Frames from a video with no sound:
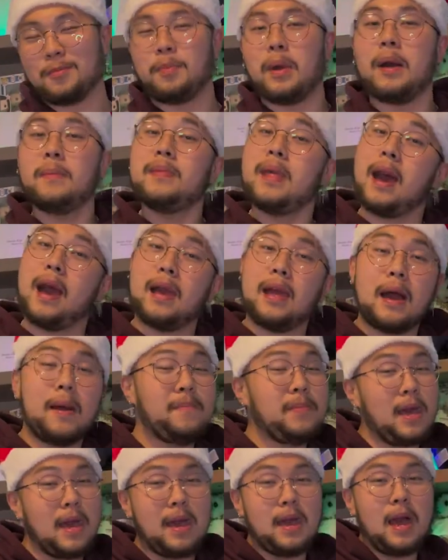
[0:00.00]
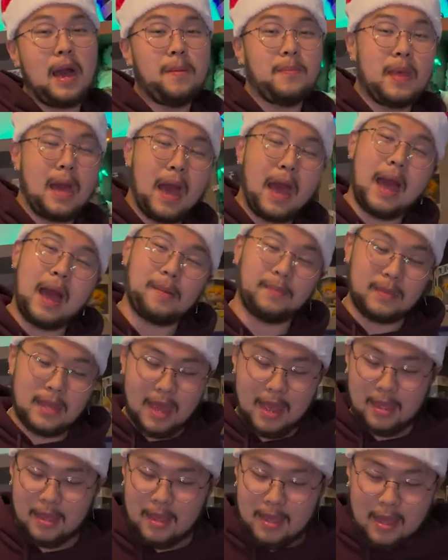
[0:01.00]
But I'm
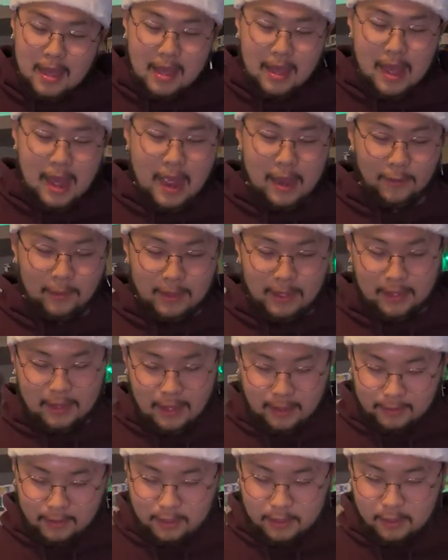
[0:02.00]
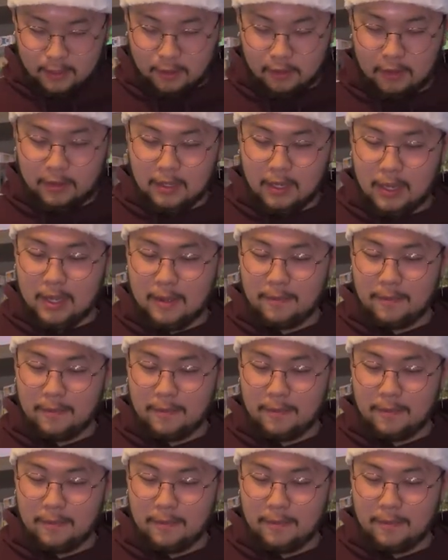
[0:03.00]
not. I really love these shoes.